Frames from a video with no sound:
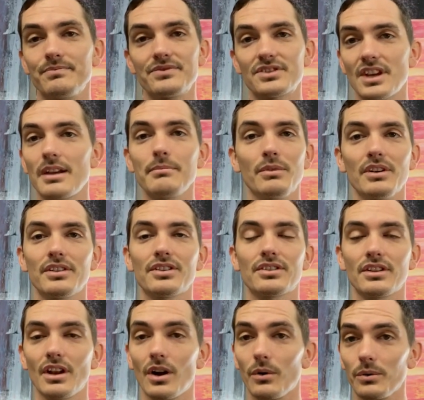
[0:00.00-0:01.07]
Same with,
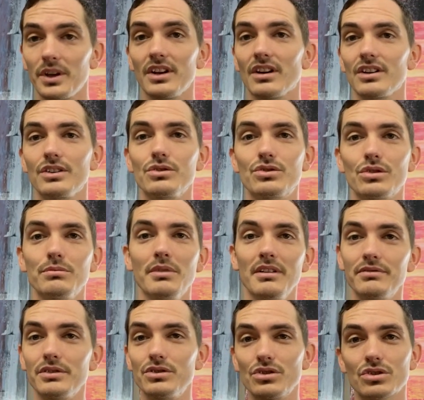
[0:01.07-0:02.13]
you know, here on YouTube,
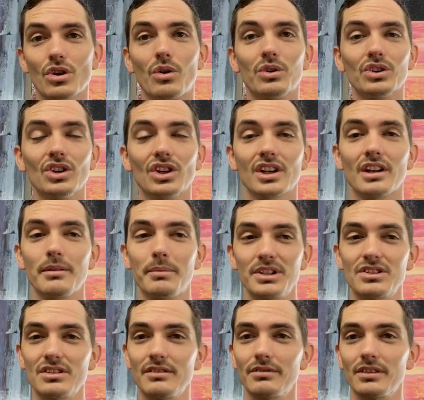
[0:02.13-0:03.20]
if you just go and look at a
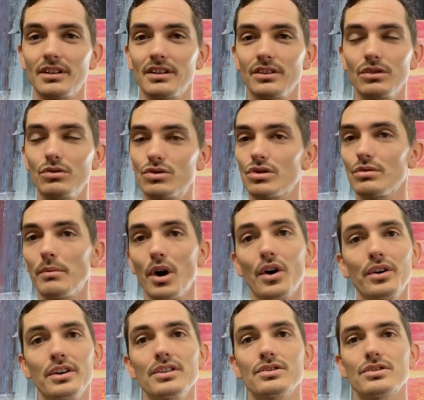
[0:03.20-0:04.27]
bunch of different YouTube
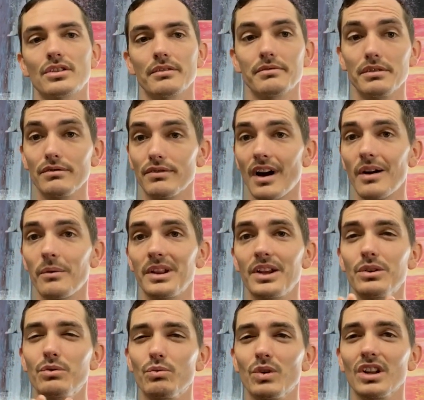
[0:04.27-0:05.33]
artists, if you find one that
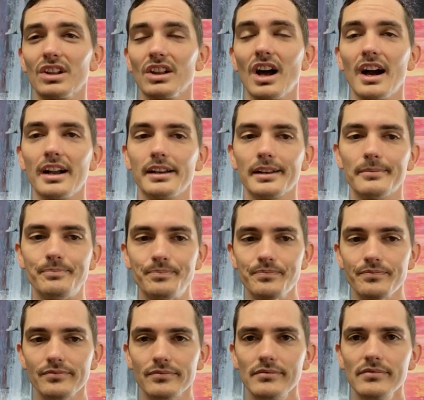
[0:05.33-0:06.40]
you really like and
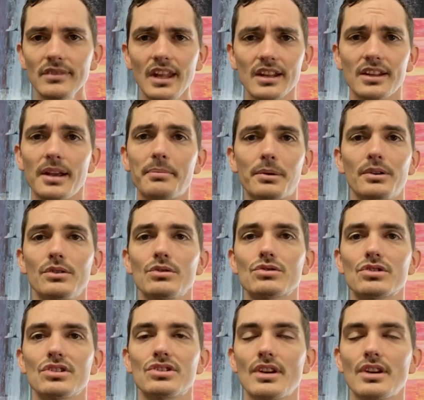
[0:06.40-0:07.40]
they produce the